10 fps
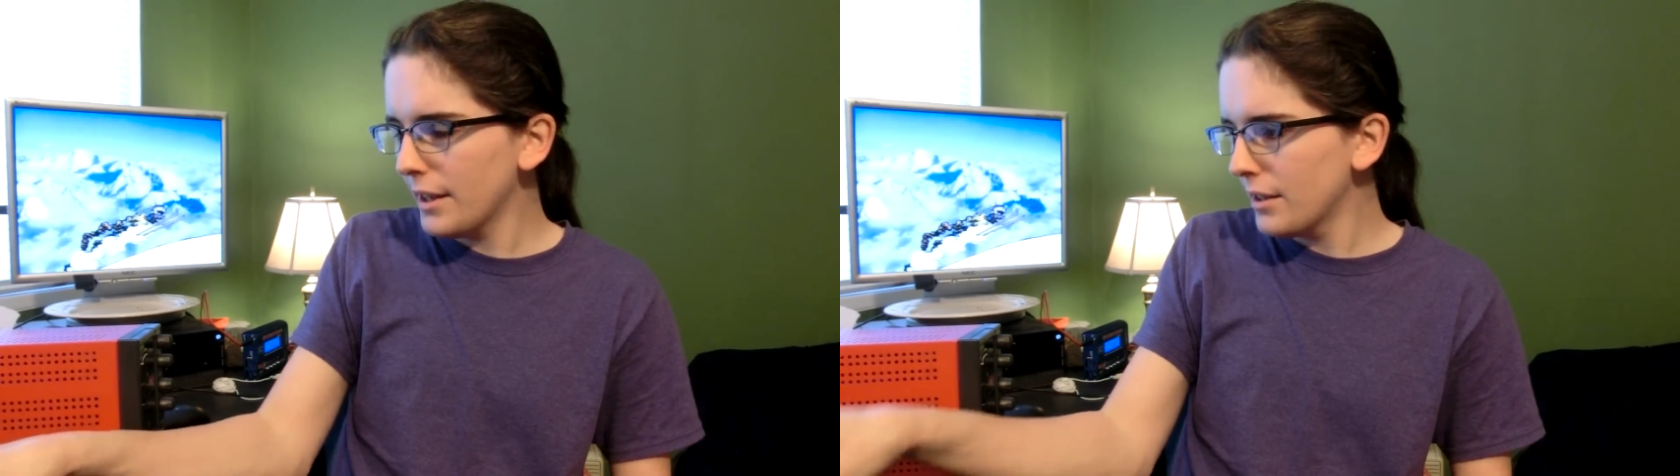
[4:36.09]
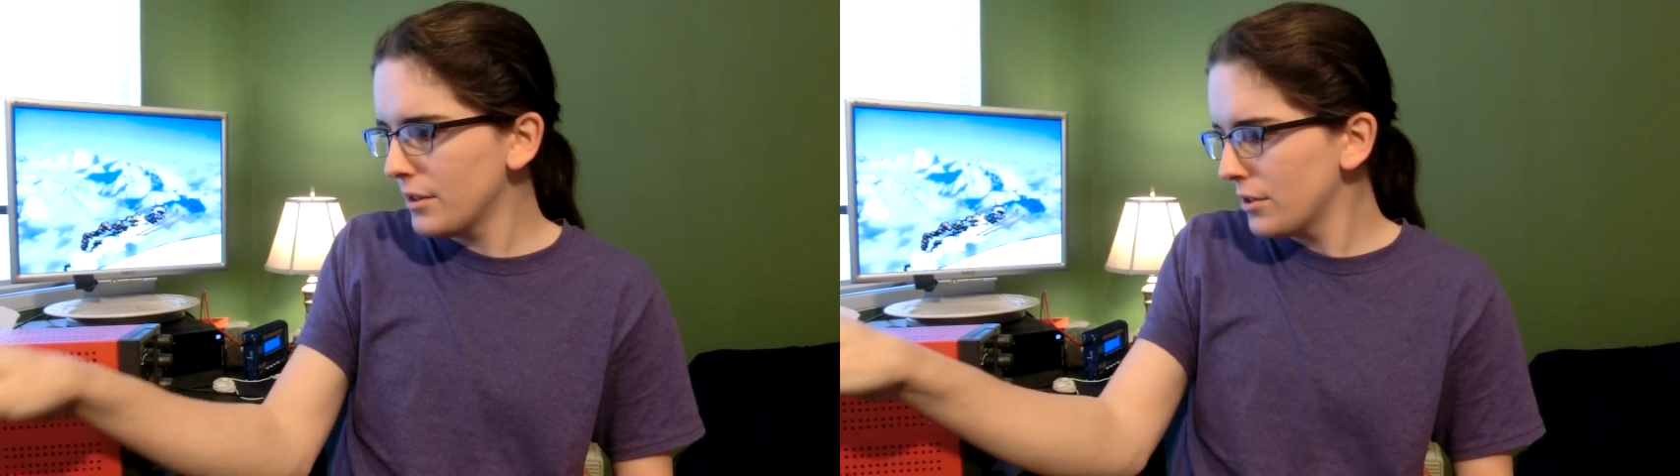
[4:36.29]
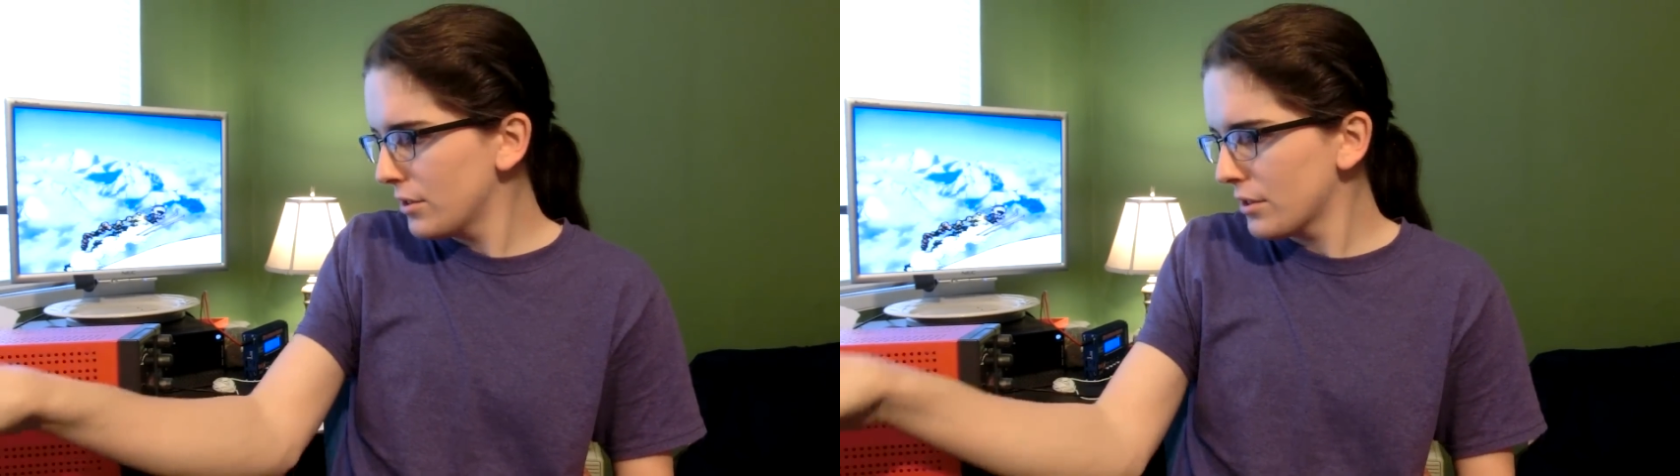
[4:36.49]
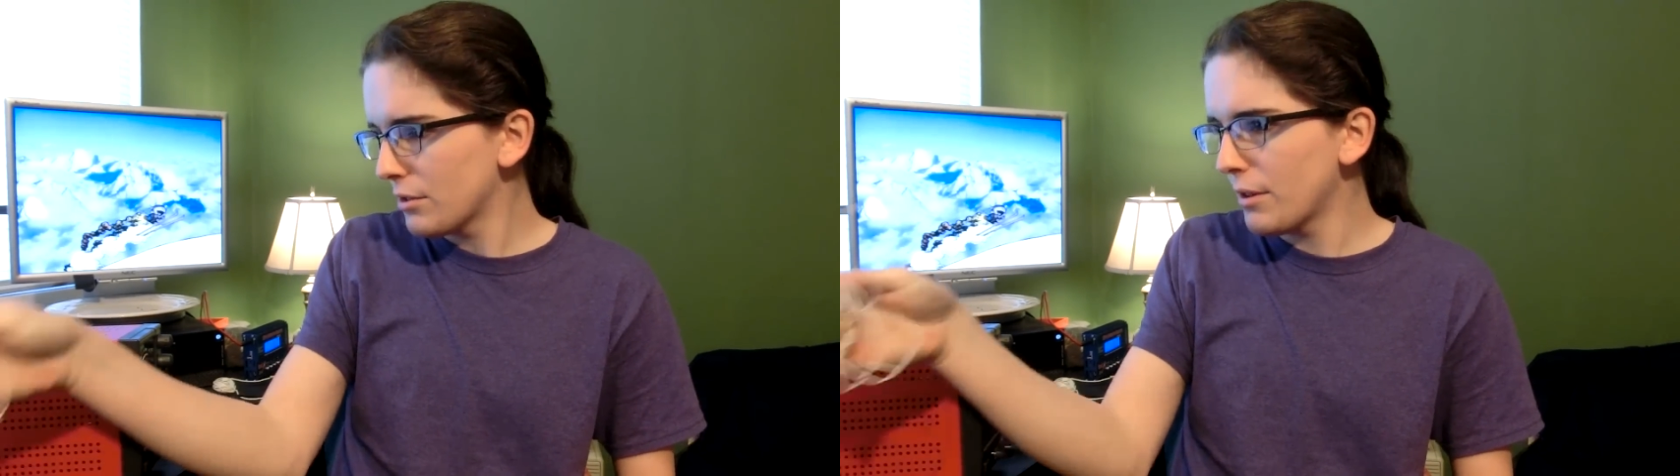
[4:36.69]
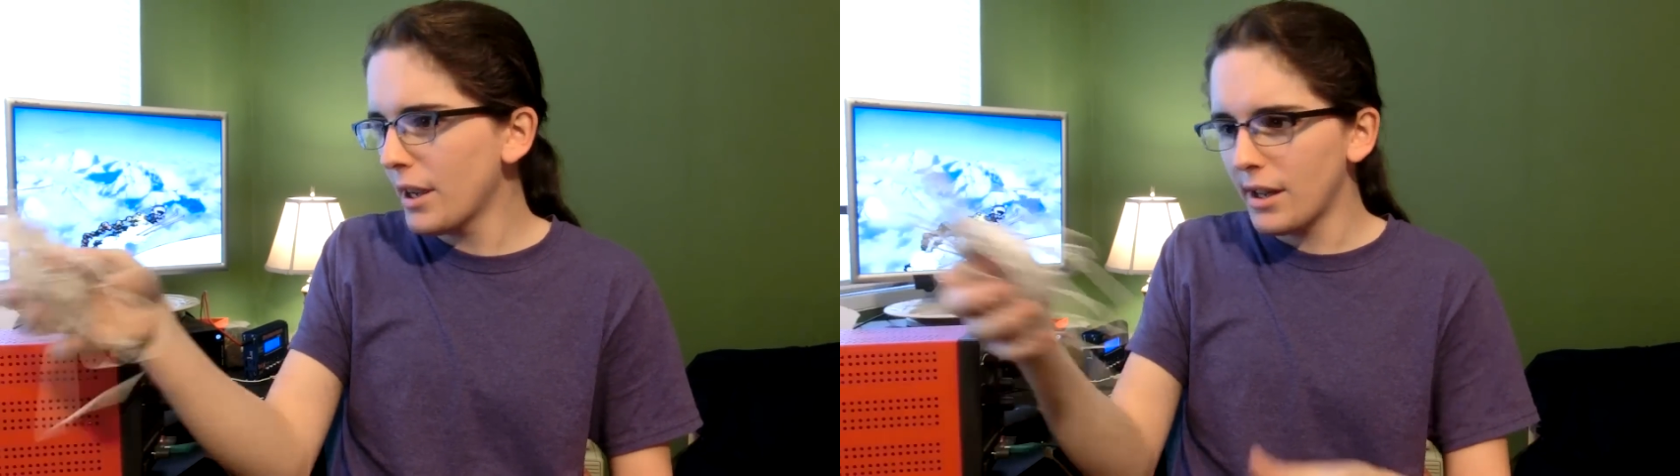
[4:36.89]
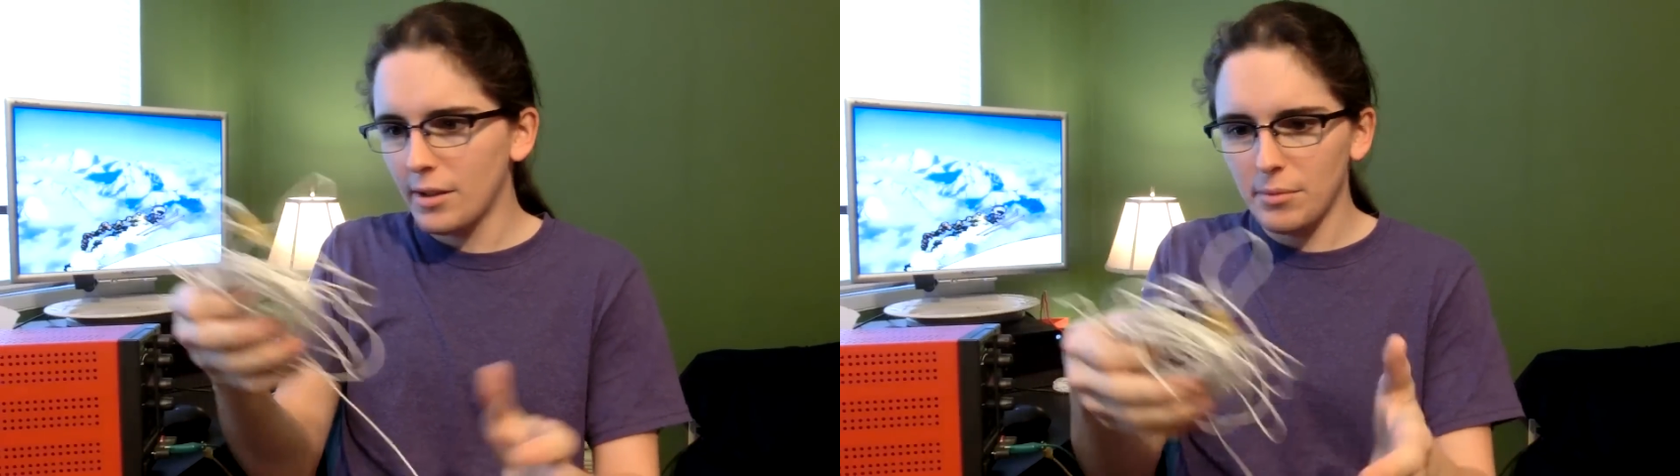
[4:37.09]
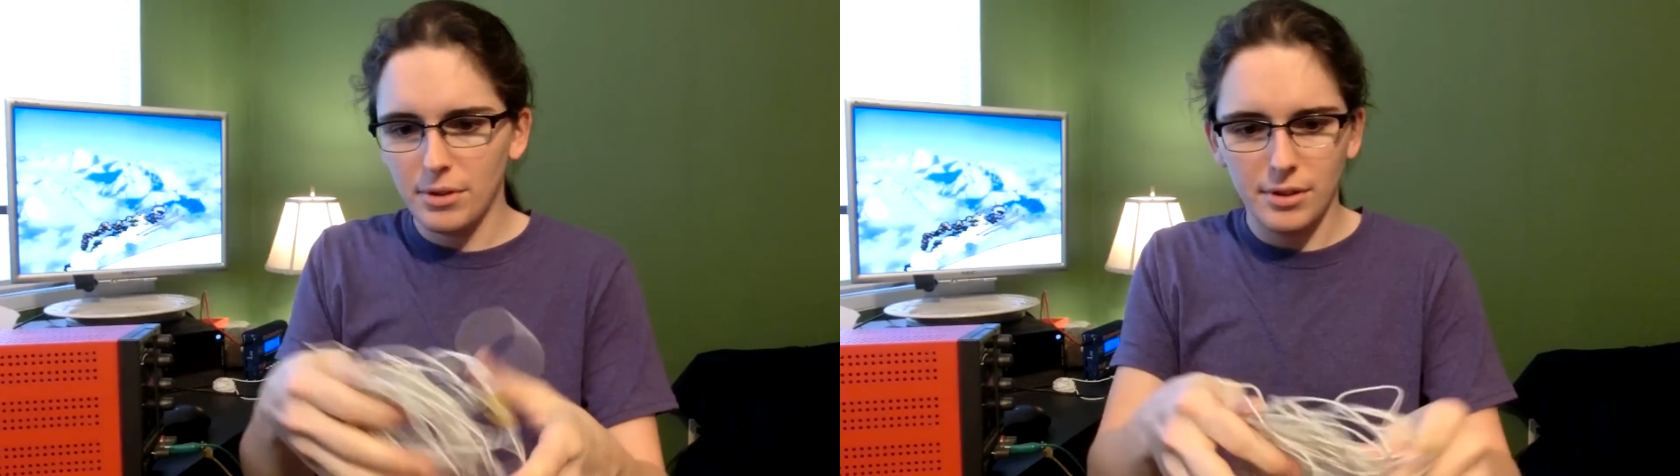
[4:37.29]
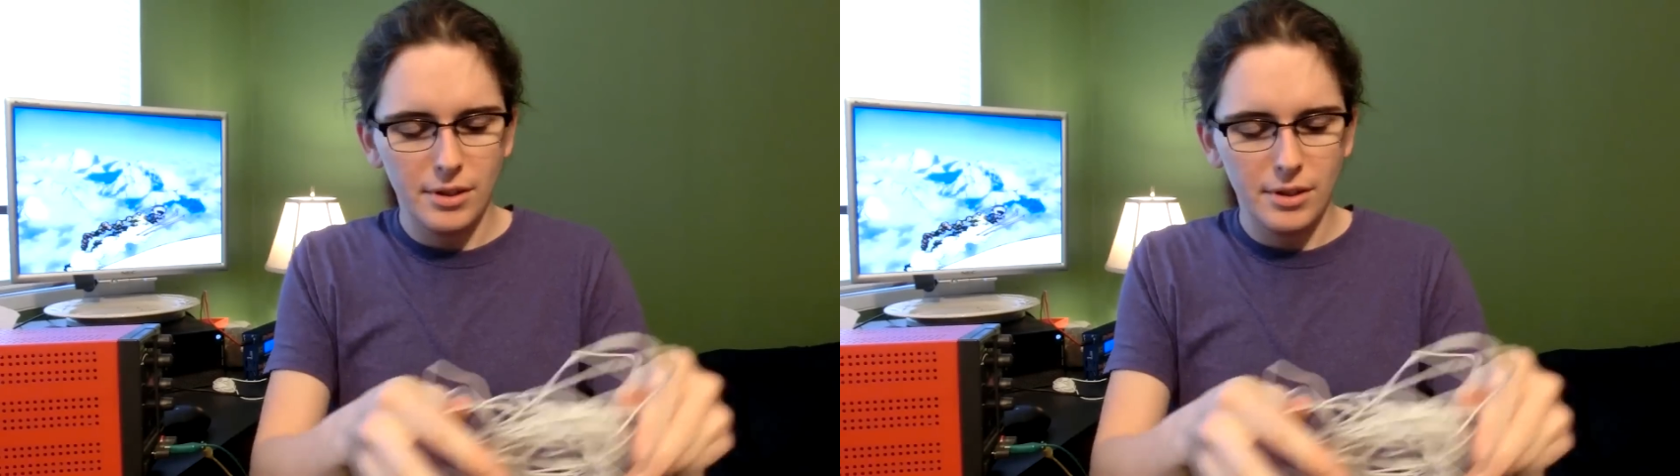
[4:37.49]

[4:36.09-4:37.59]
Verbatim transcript: I can just grab